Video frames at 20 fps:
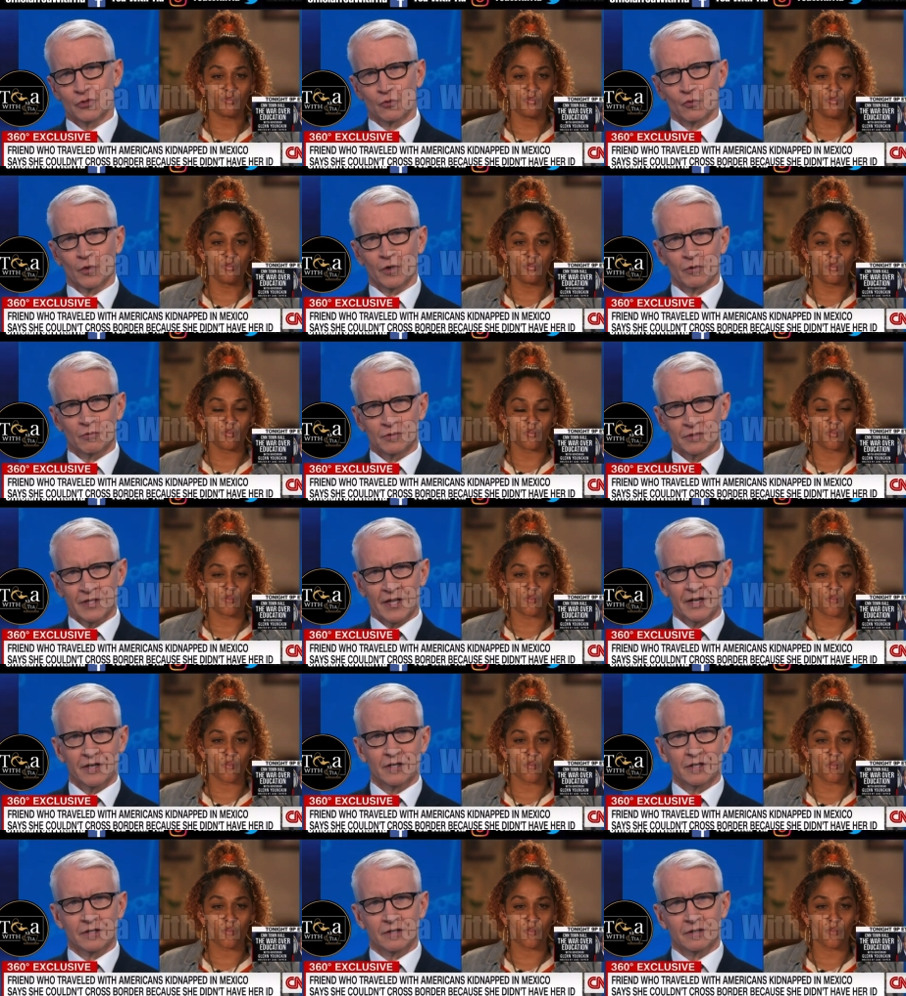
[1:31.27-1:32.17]
Speaker 1: or what it was
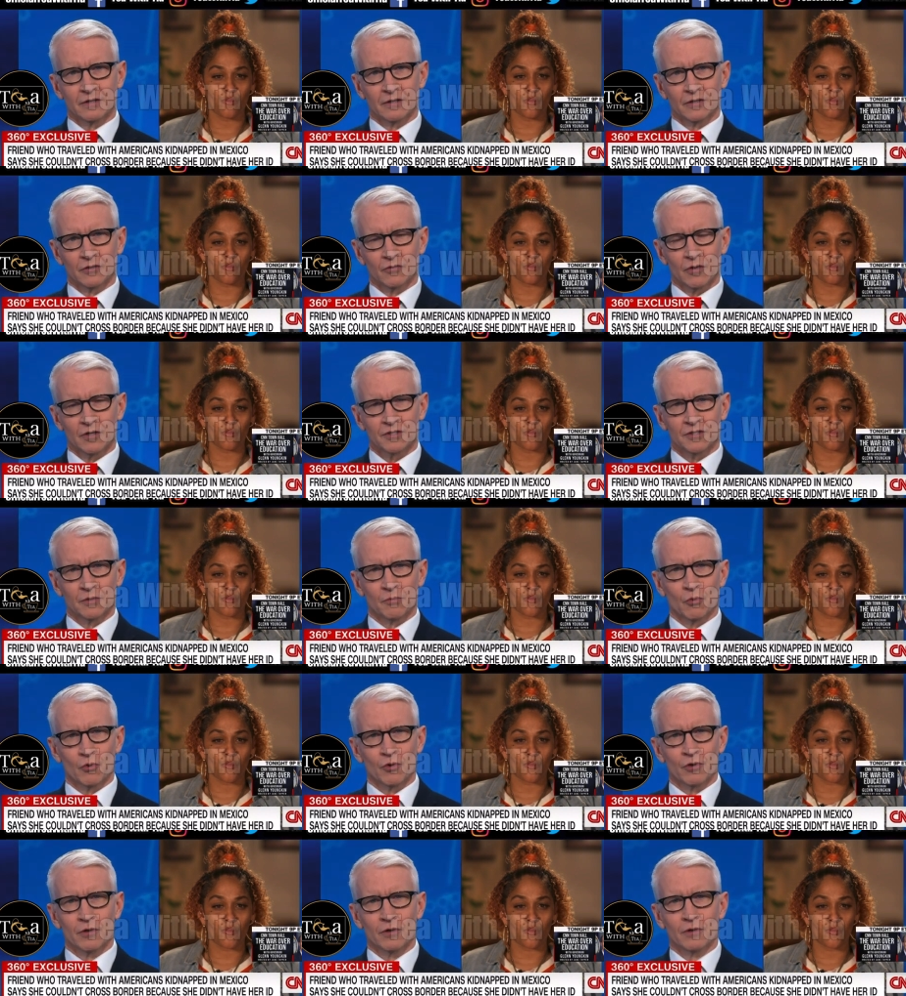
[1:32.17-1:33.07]
like across the
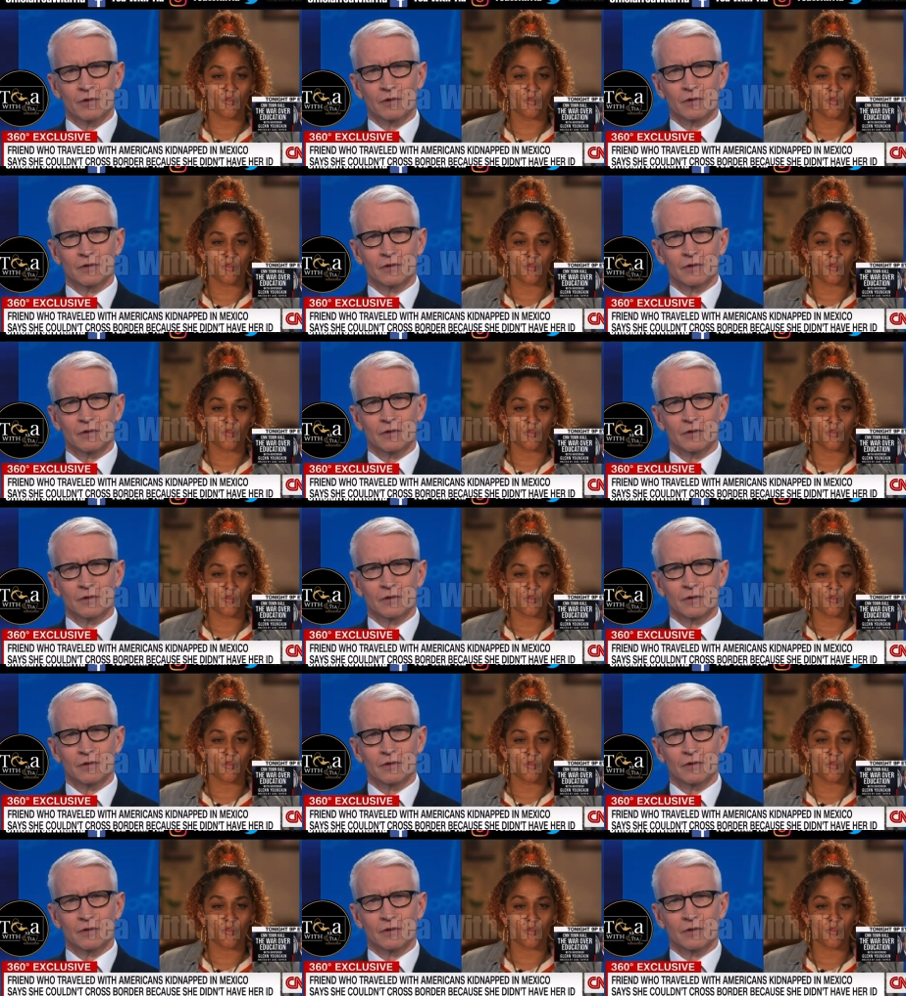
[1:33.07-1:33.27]
border?